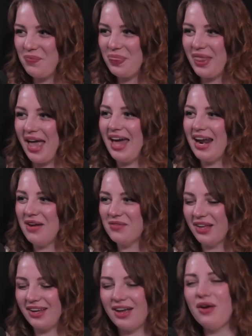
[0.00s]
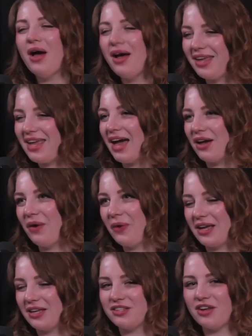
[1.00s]
What? and I'm like, yeah,
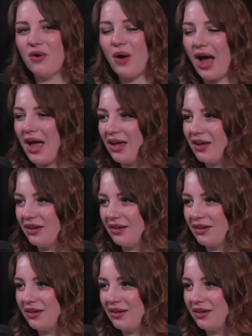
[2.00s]
okay, so Did you I, have one of